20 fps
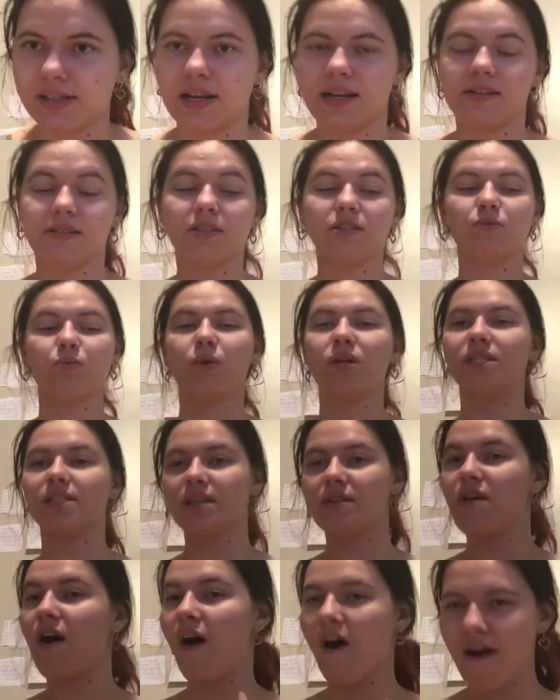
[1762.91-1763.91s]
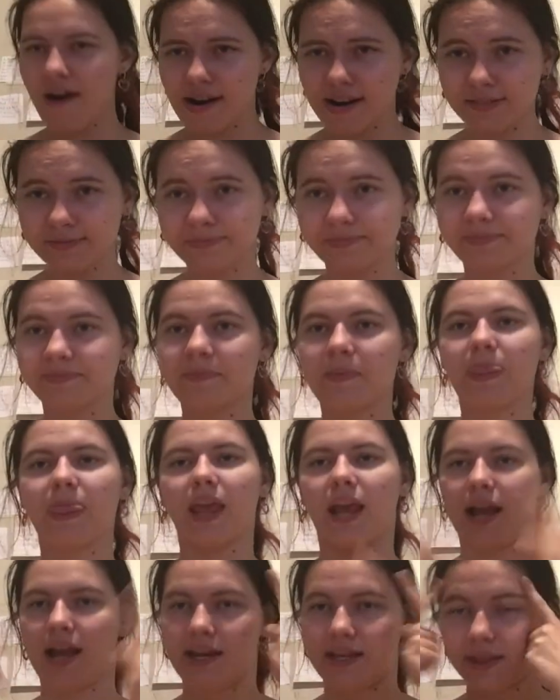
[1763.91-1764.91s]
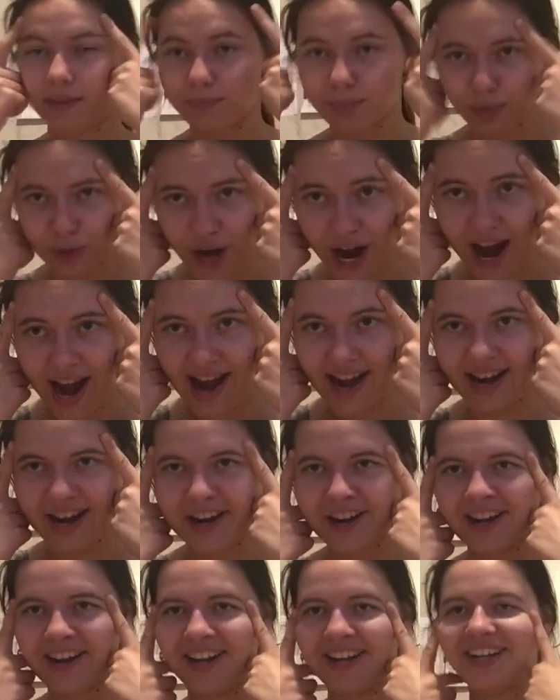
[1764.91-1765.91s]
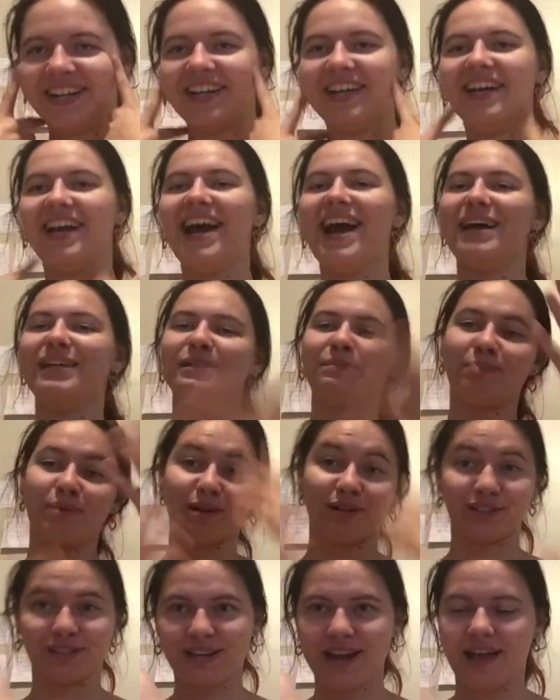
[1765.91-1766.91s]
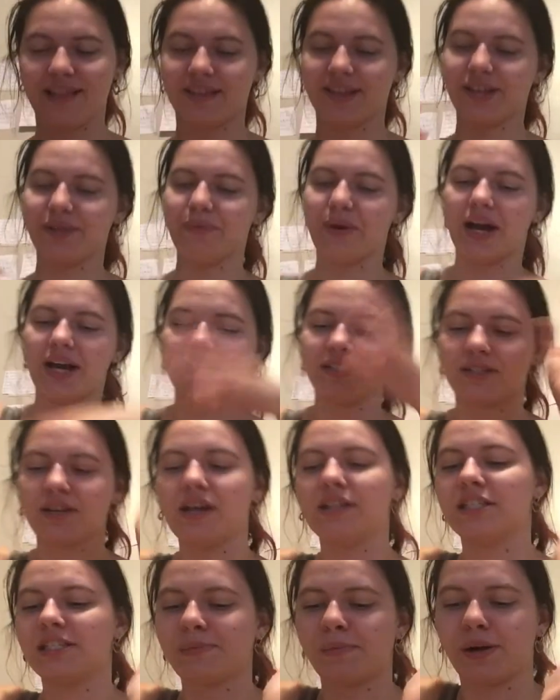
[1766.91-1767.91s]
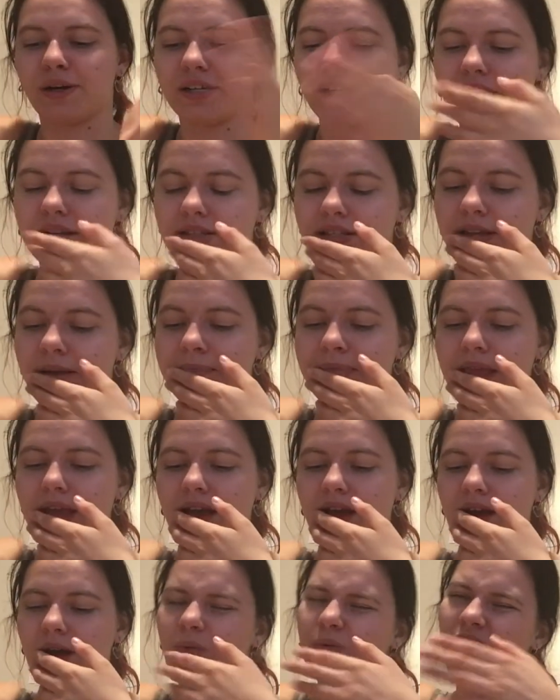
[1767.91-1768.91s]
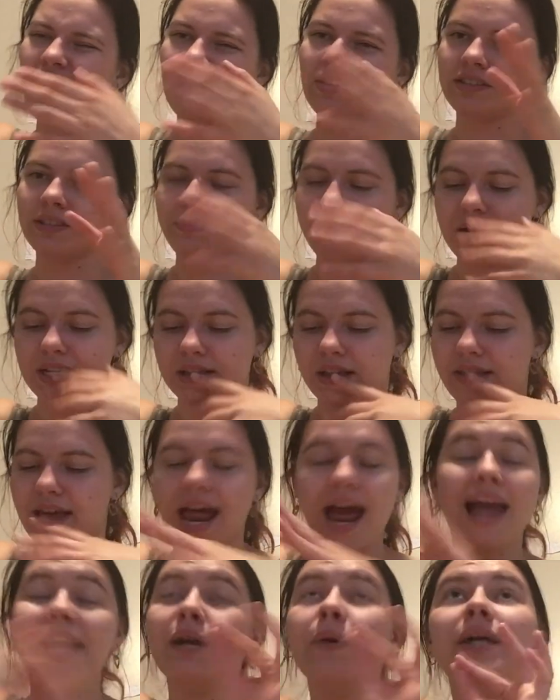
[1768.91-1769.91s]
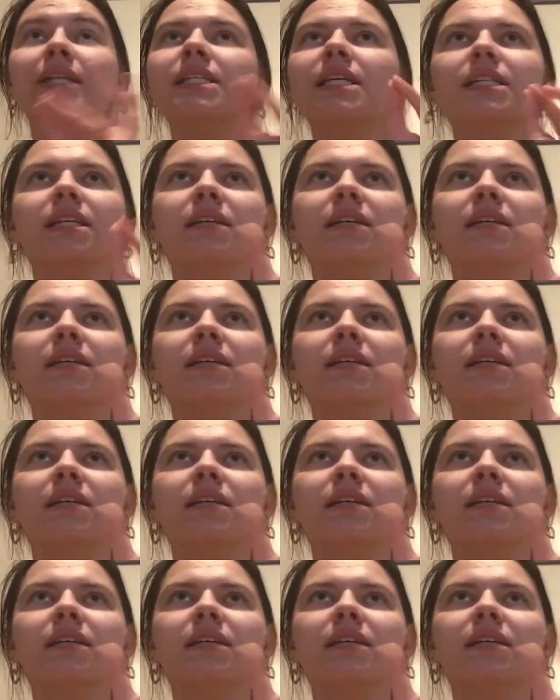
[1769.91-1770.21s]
It's what's in the heart and in the brain, as a personality-wise, not smartness. Well, it depends on that. Anyways,